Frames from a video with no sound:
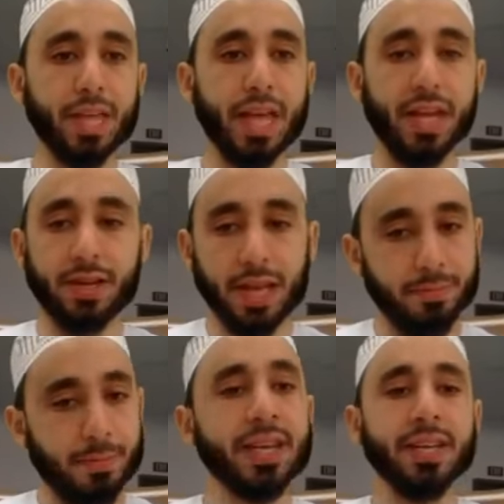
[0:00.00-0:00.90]
in
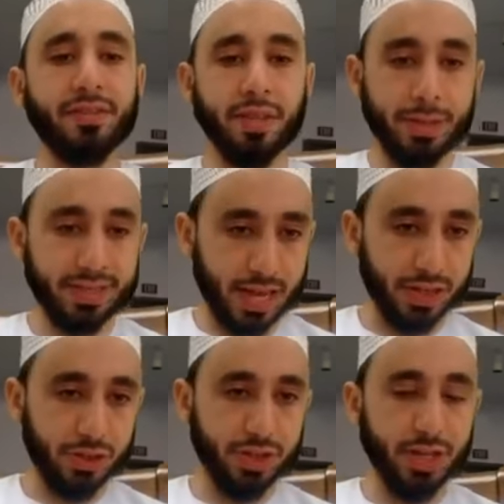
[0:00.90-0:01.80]
many of the
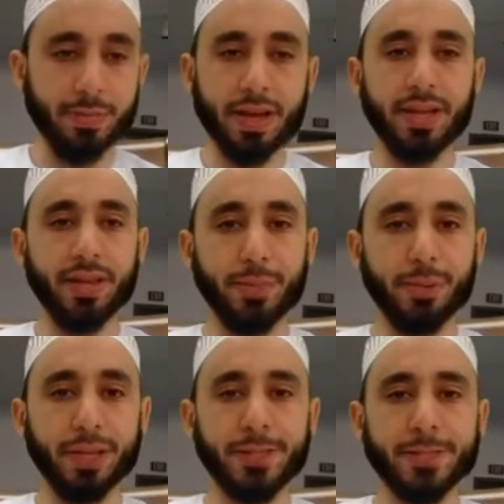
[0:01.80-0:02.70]
masajid, in many of the
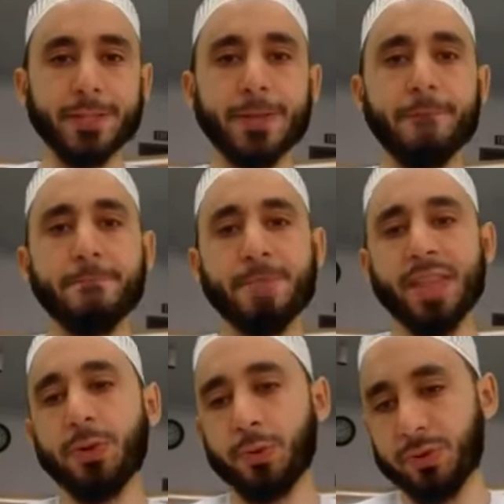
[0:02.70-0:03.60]
places, that
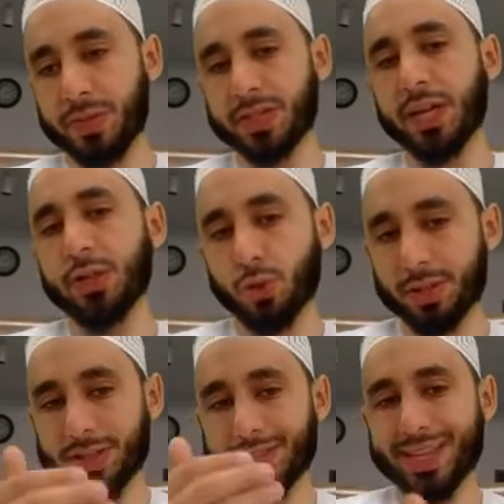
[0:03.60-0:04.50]
they would recite
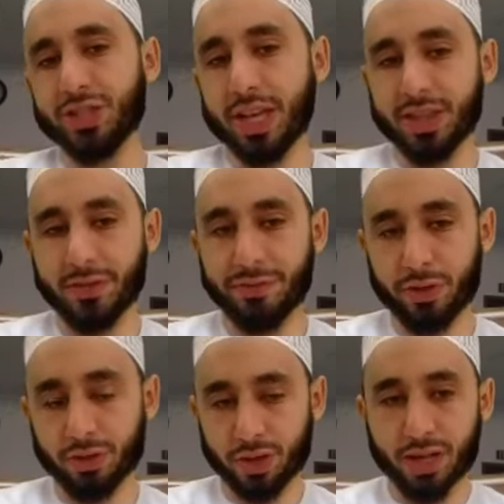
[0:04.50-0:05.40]
Surah As-Sajdah in the
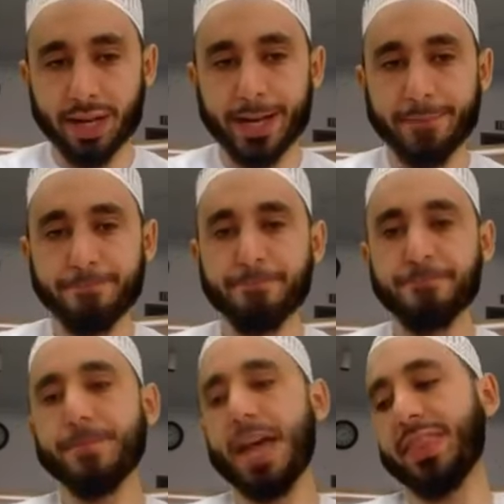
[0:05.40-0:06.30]
first rak'ah,
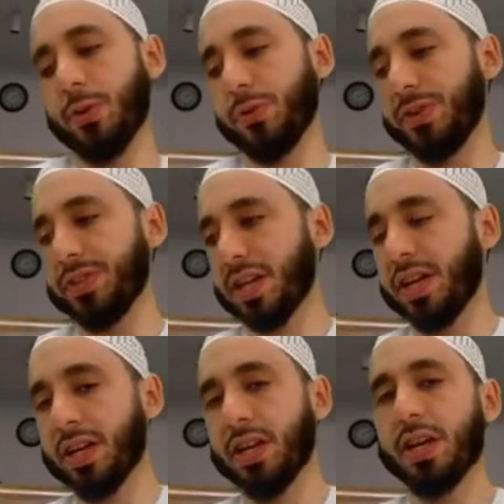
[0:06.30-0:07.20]
and they would
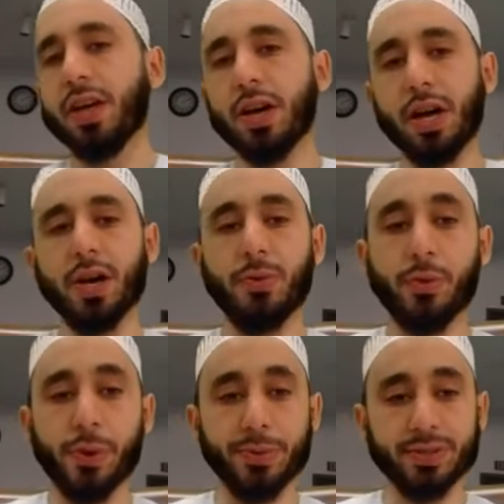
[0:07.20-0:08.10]
recite
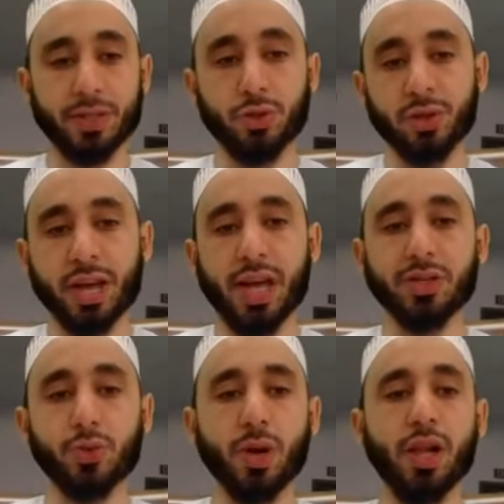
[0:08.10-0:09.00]
what was the sunnah
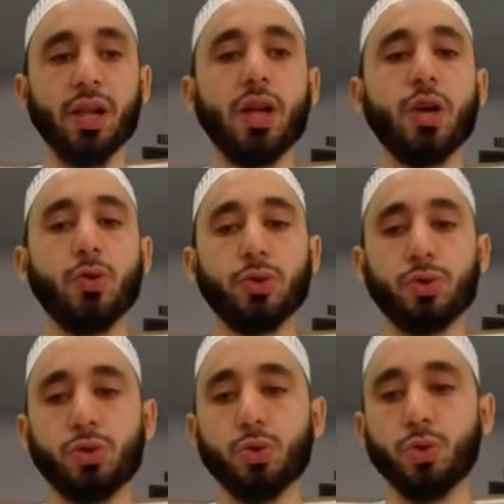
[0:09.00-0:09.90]
as well, which
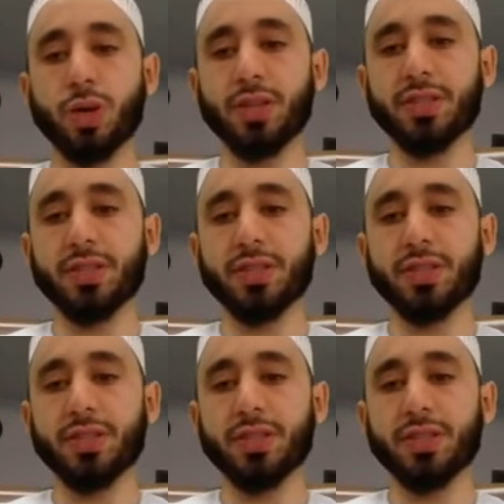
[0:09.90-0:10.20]
is surah,